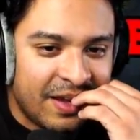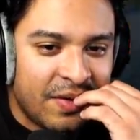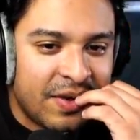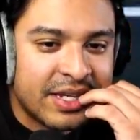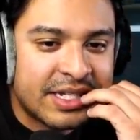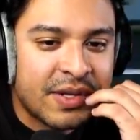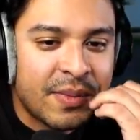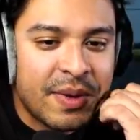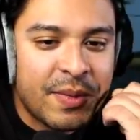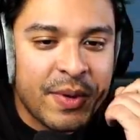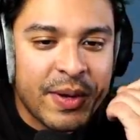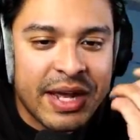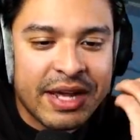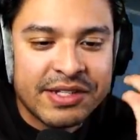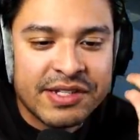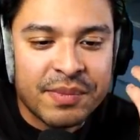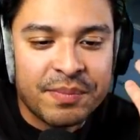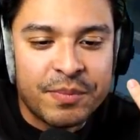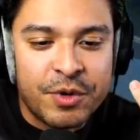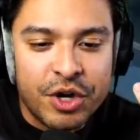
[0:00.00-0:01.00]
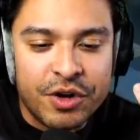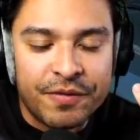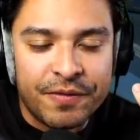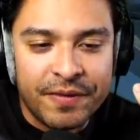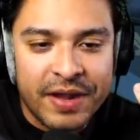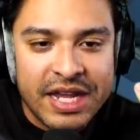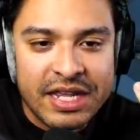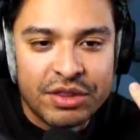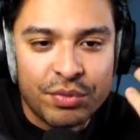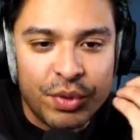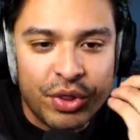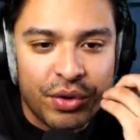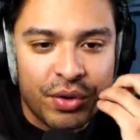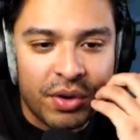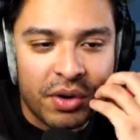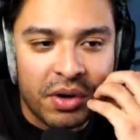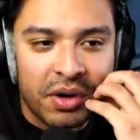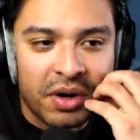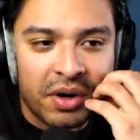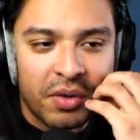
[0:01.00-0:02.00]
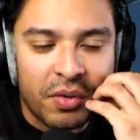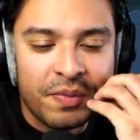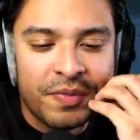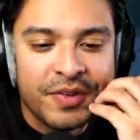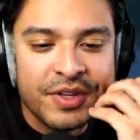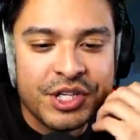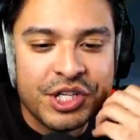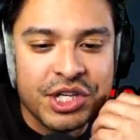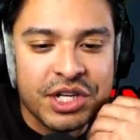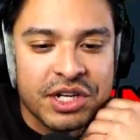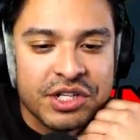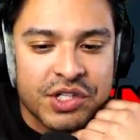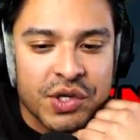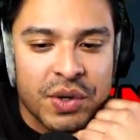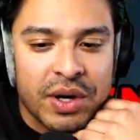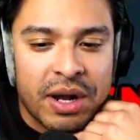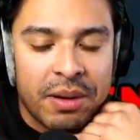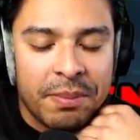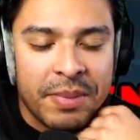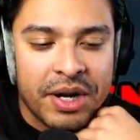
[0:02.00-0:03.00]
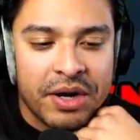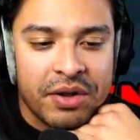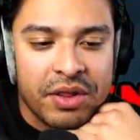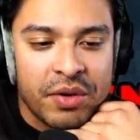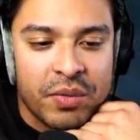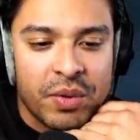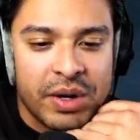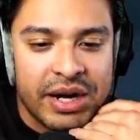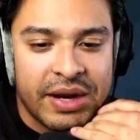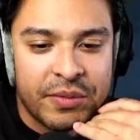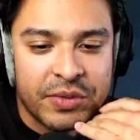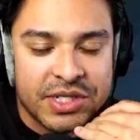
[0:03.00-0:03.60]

Okay, so maybe we got some good faith with her. Hopefully she could turn out better than what I was